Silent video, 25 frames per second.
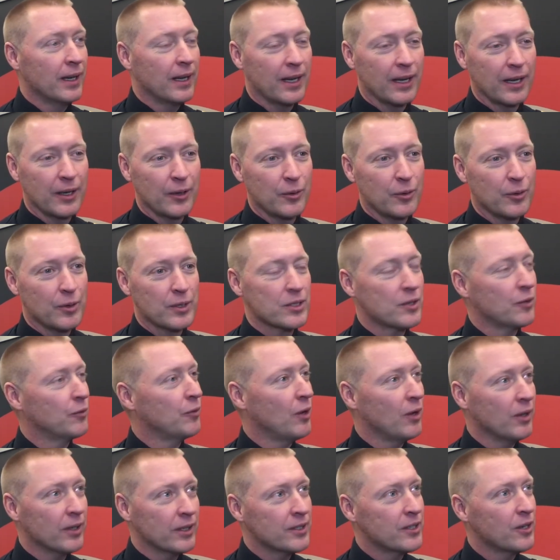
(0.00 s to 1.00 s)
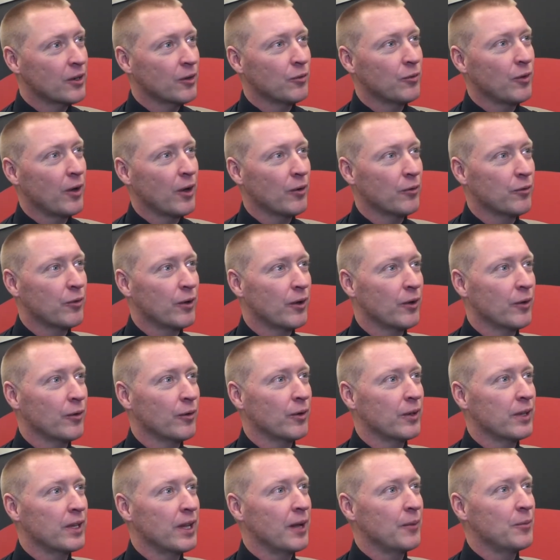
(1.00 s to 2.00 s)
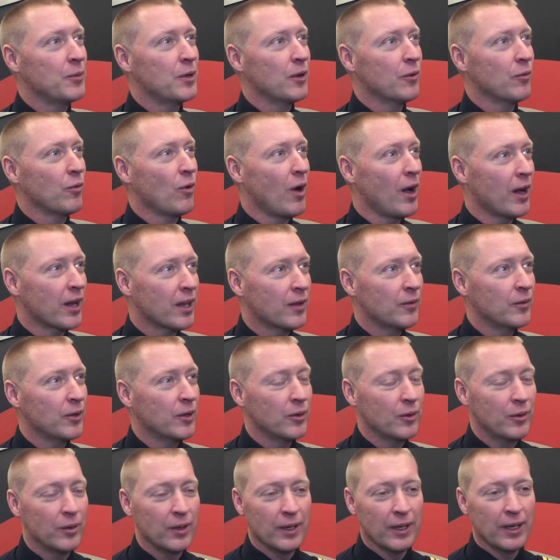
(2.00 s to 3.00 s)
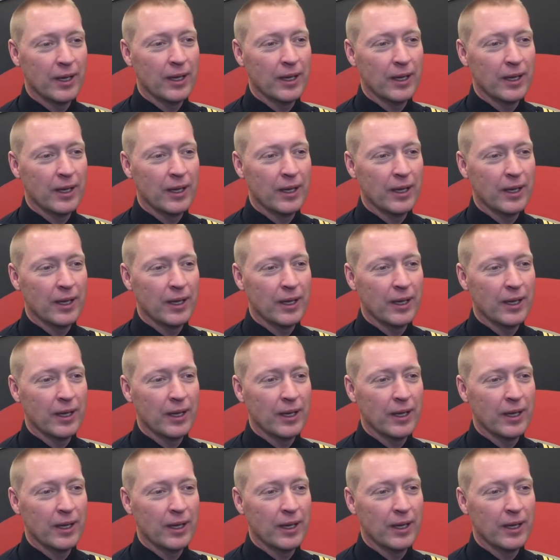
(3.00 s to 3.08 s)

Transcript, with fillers: I was a volunteer firefighter in the MD of Rocky uh,